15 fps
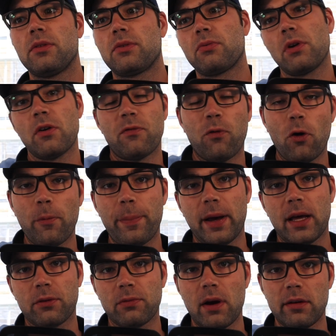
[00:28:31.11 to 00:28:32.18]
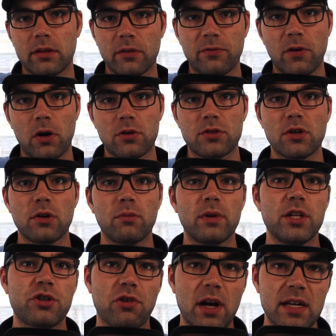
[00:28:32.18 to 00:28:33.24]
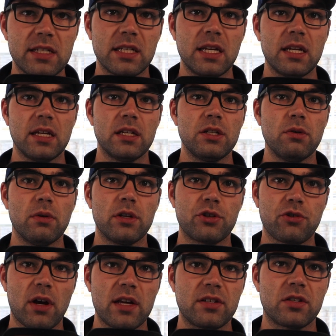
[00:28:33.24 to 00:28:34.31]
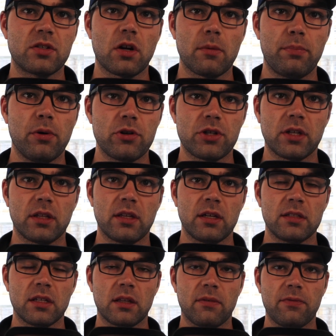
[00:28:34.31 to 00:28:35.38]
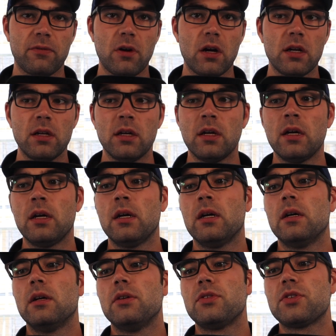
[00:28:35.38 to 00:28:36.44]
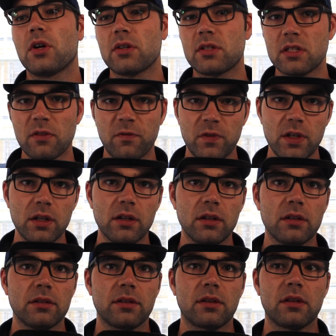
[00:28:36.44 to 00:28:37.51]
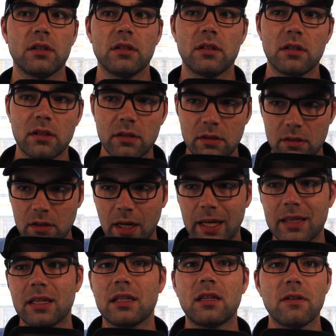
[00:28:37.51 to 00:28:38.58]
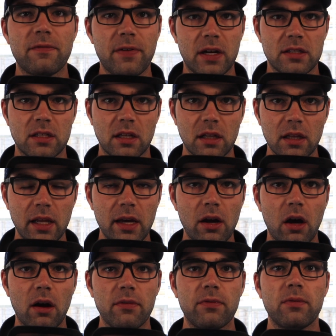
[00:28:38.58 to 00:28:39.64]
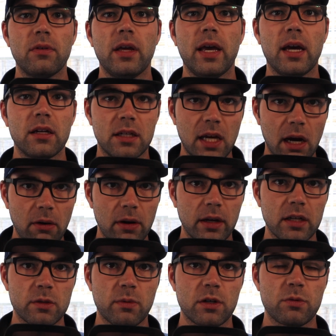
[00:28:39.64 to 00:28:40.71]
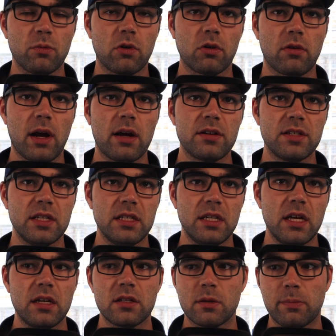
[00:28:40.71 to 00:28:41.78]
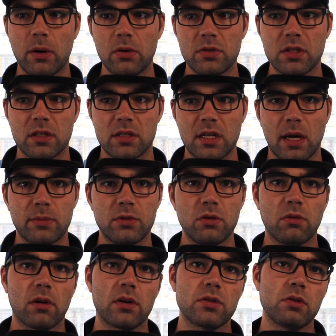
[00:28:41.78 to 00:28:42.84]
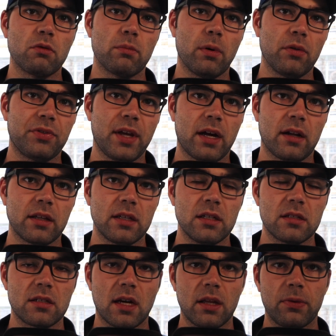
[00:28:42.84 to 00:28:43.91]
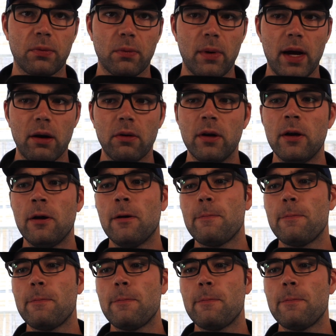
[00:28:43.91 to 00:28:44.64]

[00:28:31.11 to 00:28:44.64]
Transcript: 3 or 4 path rounding the far turn when he tries to get into it and tries to start pushing things on the front. Starts to feel the effects of the layoff and carrying as much more ground as he did, as opposed to the top 2 runners who were both down on the inside throughout.